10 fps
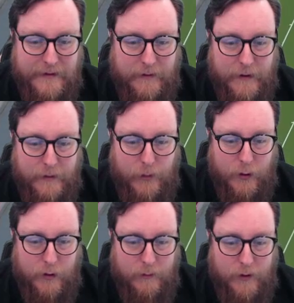You're going to
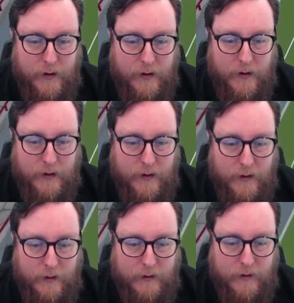block him? He's going
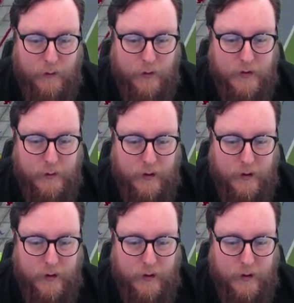to watch it.